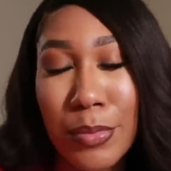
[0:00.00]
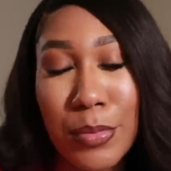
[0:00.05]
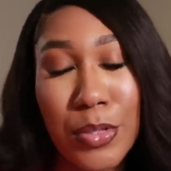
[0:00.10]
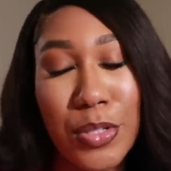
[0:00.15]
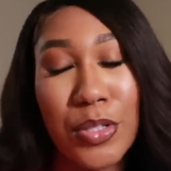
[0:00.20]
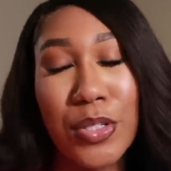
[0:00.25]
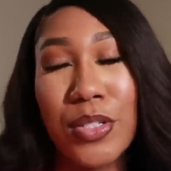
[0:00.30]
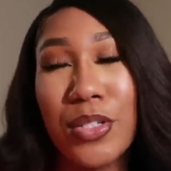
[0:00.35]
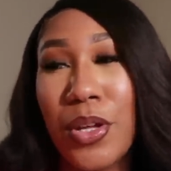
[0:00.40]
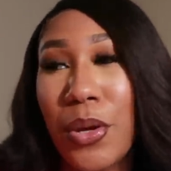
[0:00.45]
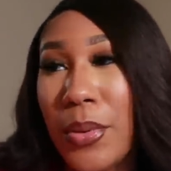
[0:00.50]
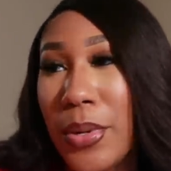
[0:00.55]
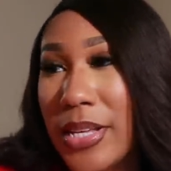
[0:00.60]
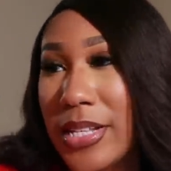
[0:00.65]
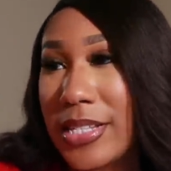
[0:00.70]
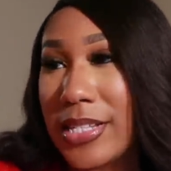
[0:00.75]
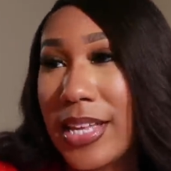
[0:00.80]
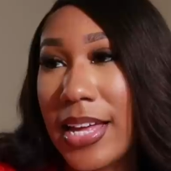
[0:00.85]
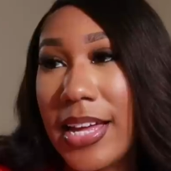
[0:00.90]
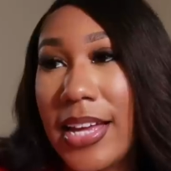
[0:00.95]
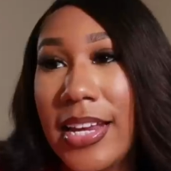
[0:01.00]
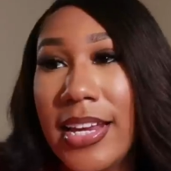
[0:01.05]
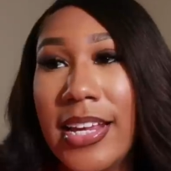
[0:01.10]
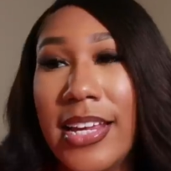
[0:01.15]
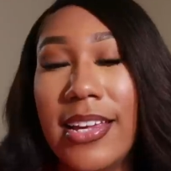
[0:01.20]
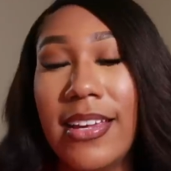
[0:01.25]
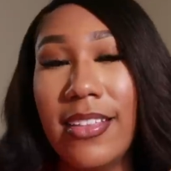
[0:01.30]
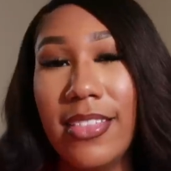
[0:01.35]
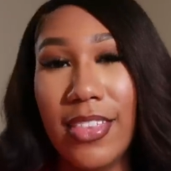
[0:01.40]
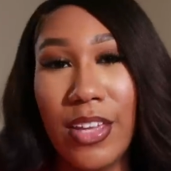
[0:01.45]
I'm so
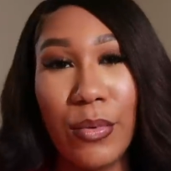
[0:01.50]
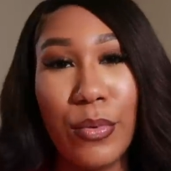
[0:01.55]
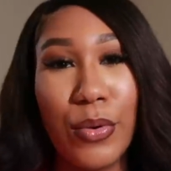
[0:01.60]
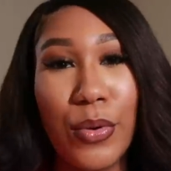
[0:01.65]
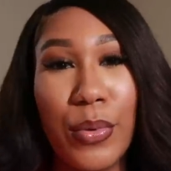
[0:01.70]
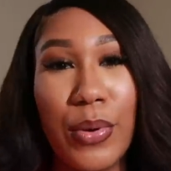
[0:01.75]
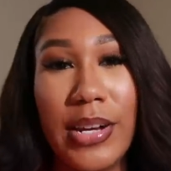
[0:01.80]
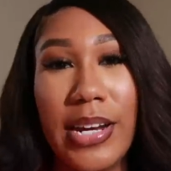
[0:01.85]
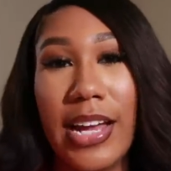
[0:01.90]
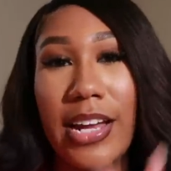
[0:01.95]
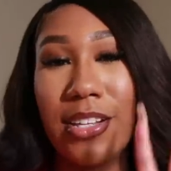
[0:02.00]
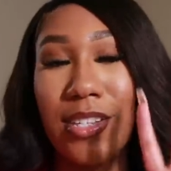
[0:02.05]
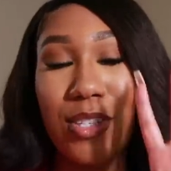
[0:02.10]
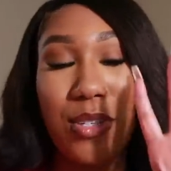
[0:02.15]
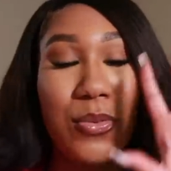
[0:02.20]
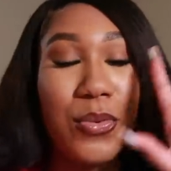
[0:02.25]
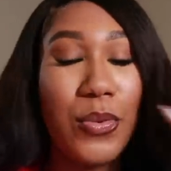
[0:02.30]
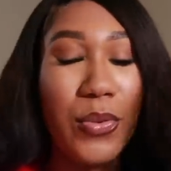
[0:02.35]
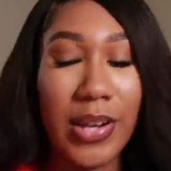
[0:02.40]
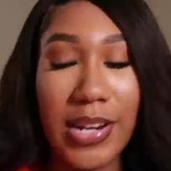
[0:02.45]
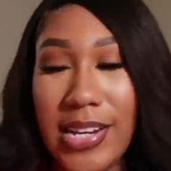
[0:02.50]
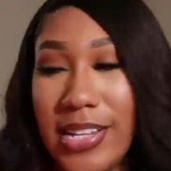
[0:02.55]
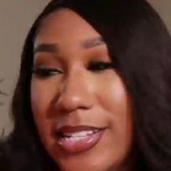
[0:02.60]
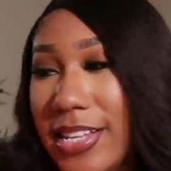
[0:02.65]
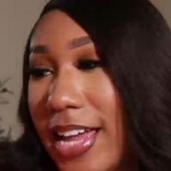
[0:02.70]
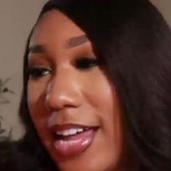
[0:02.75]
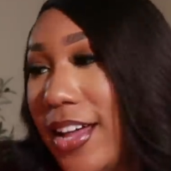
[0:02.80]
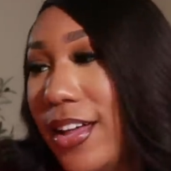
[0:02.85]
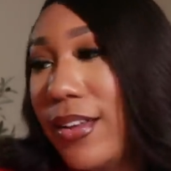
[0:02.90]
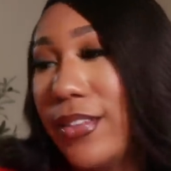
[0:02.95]
excited. And then we're going down to Granny's
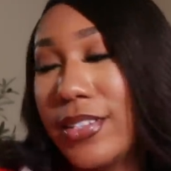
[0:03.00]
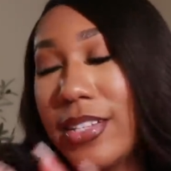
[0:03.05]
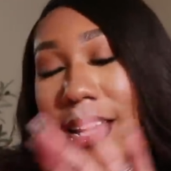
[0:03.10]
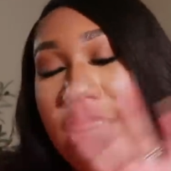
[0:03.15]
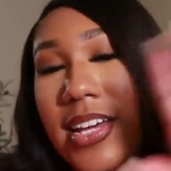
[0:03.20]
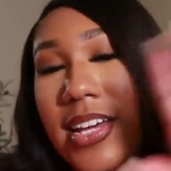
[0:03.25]
house